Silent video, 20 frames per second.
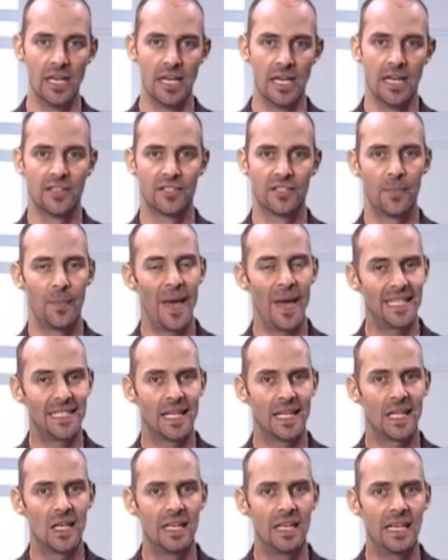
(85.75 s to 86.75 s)
So
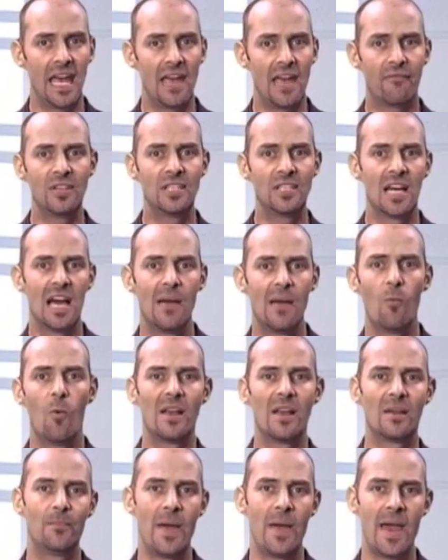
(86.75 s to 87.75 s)
basically every time
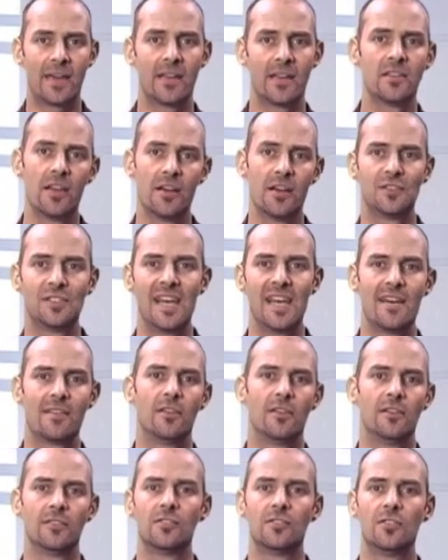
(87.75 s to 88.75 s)
one packet goes out
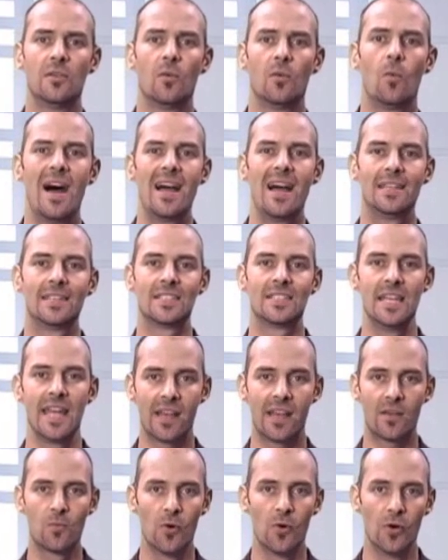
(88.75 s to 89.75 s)
onto the wireless
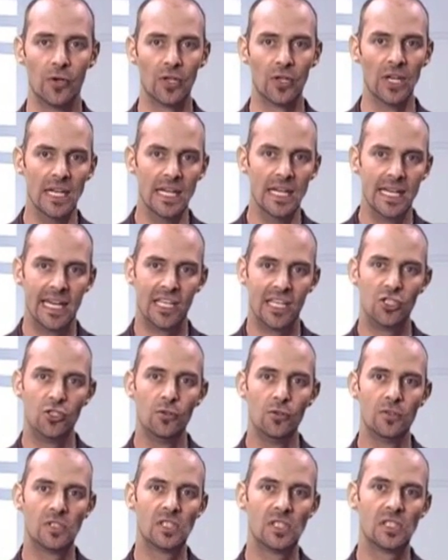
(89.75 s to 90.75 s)
network it
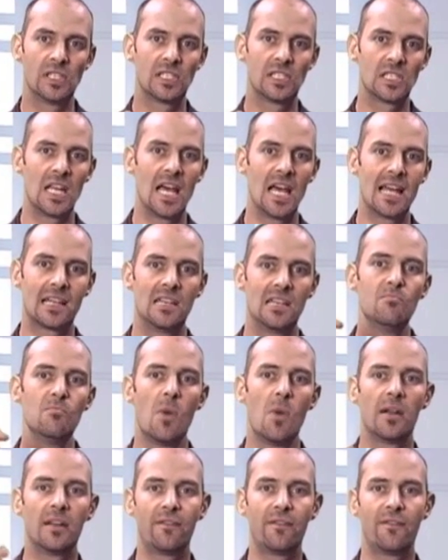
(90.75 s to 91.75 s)
uses a slightly
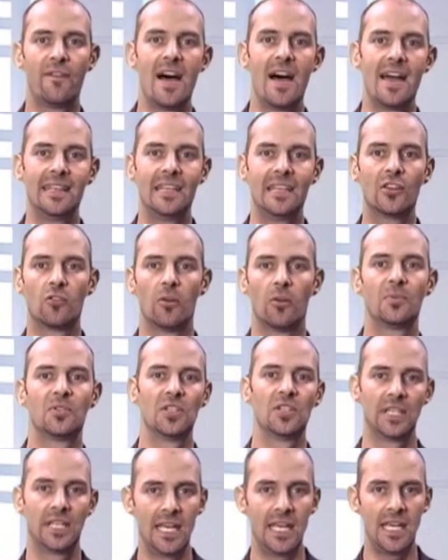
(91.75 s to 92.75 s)
modified
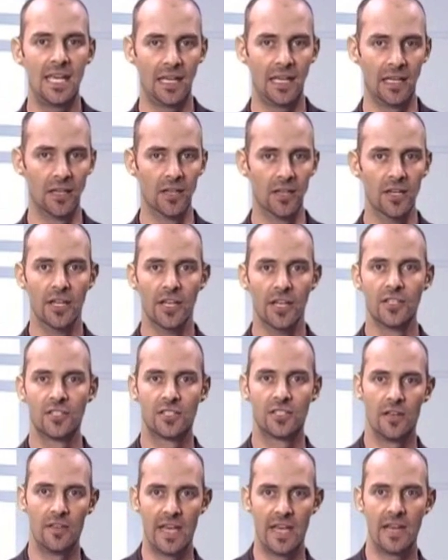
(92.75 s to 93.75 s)
encryption key
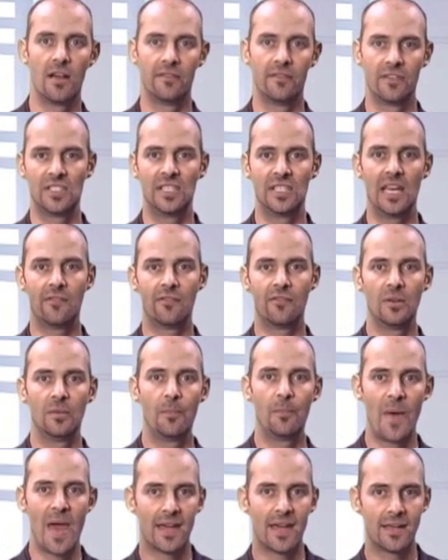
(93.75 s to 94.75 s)
so that obviously every
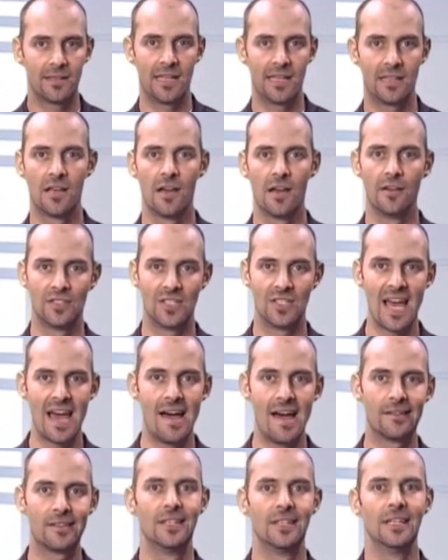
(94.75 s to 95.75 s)
packet that goes
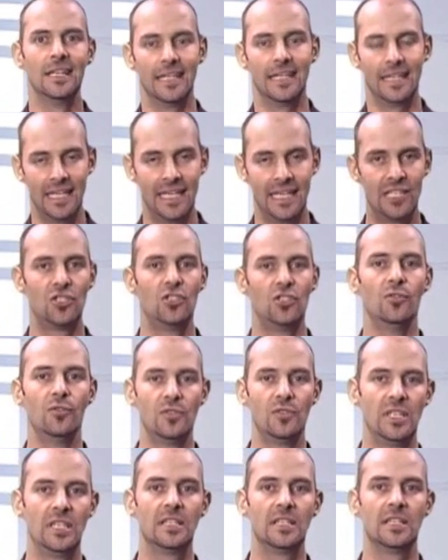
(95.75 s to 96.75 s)
out is
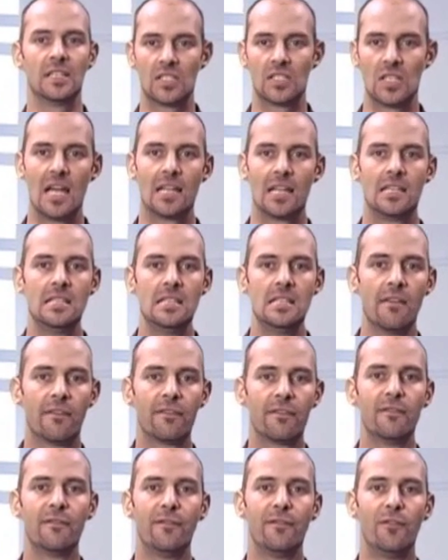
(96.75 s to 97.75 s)
using a slightly
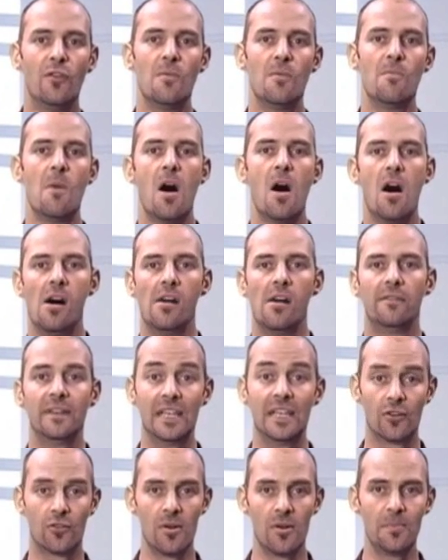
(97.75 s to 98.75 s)
different form of
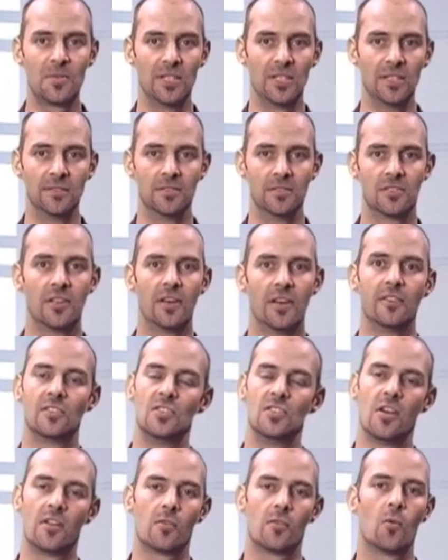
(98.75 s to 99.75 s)
encryption. So it's
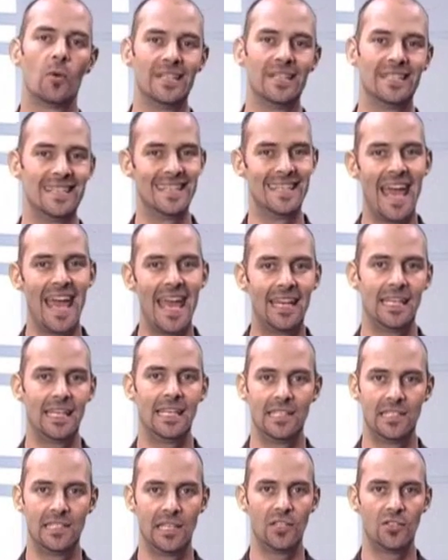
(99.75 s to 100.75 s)
not always that
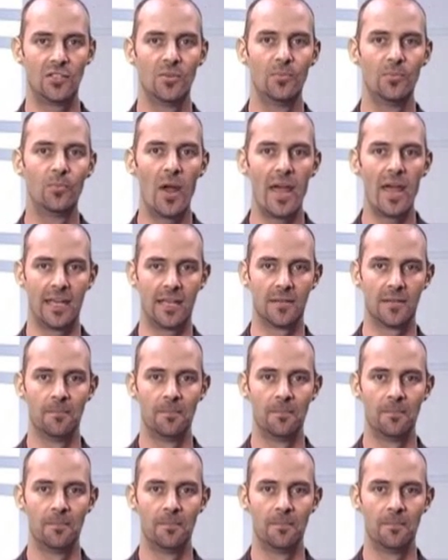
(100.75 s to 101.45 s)
easy to break.